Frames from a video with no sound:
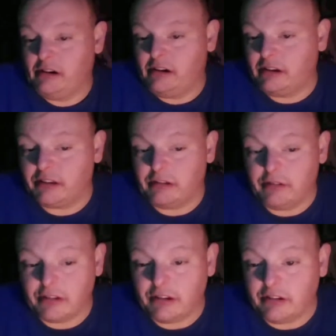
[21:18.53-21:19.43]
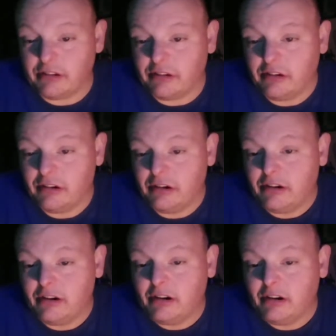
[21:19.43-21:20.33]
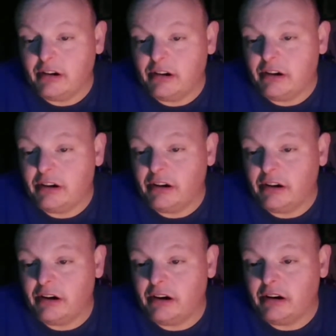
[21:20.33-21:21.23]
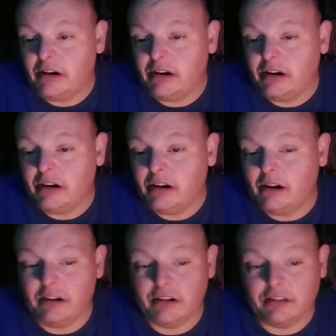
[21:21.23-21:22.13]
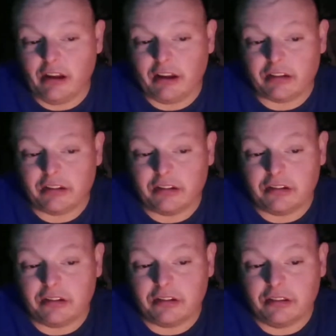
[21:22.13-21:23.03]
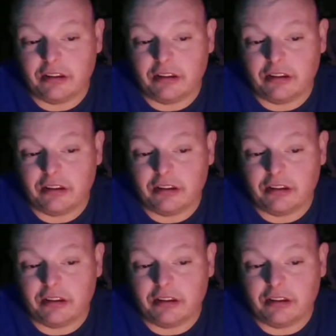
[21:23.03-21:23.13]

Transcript: let's see, what's that? Oh, nice.